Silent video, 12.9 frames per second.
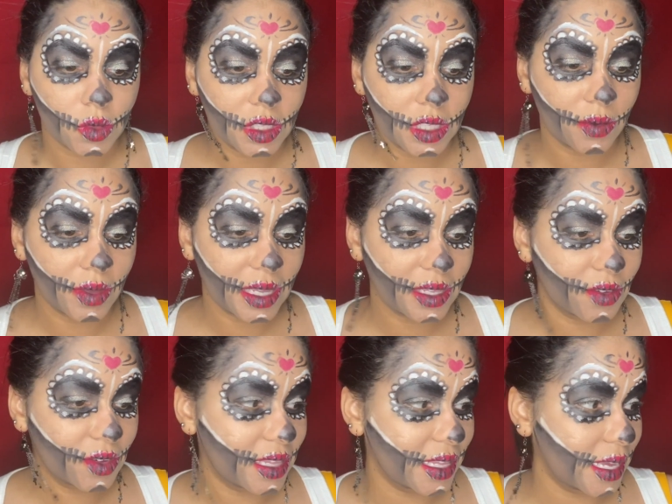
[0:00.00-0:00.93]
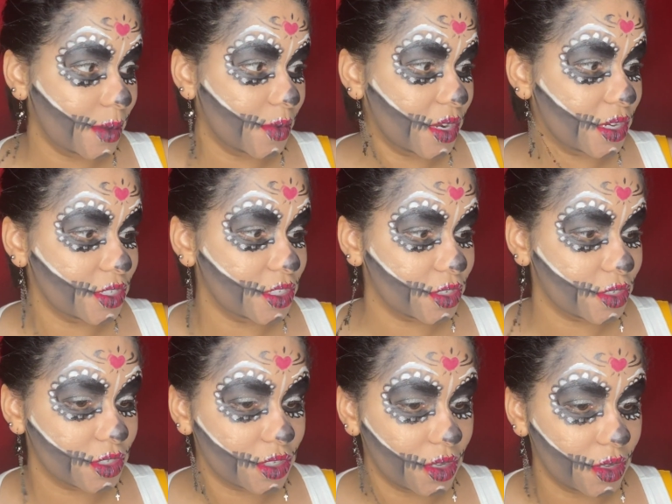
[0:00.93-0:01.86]
Now we got a little glam on our sugar
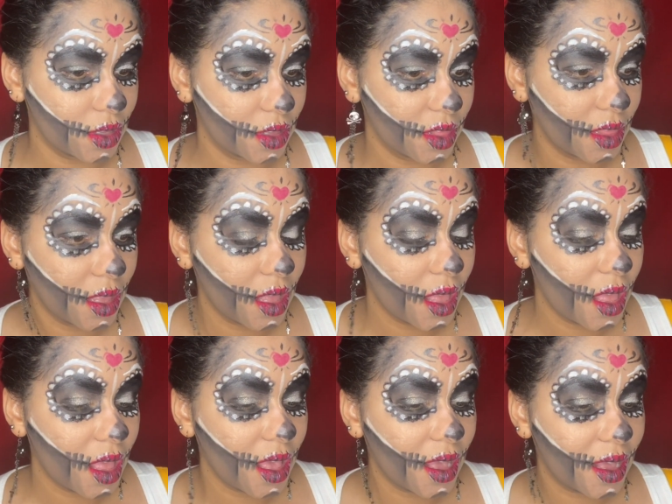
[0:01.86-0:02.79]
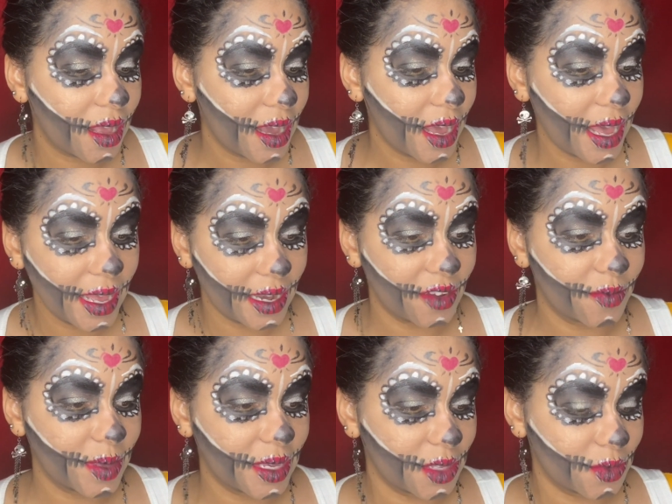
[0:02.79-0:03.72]
skull. Kind of,
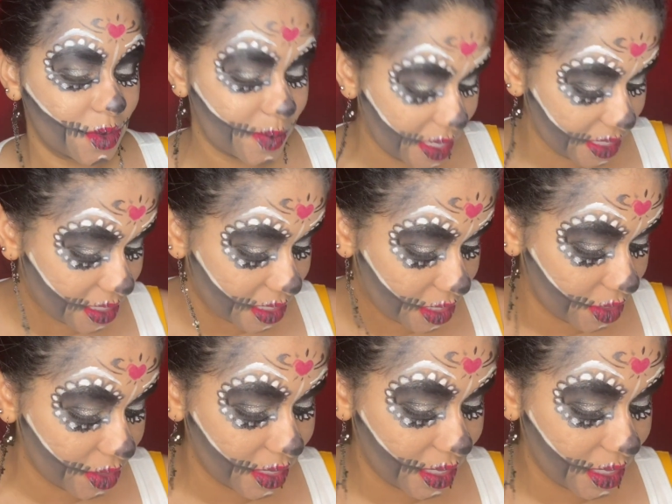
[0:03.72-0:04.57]
because we're about to turn the